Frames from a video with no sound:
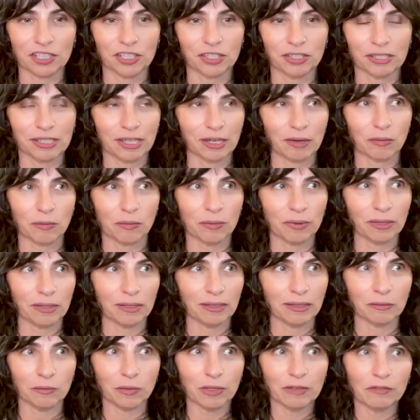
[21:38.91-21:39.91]
She's like,
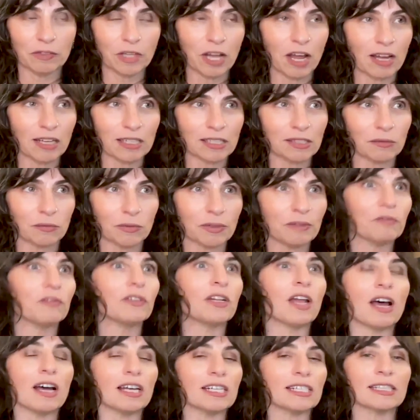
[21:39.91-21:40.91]
we've
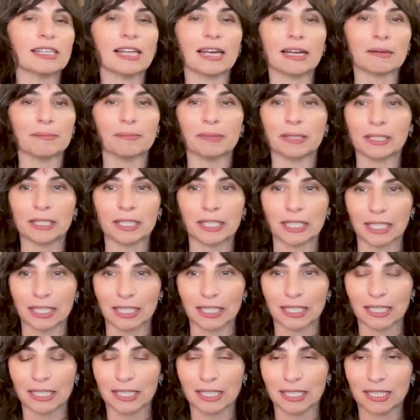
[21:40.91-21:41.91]
lost that
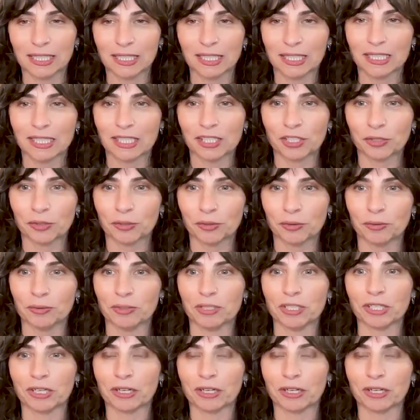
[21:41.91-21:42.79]
ability to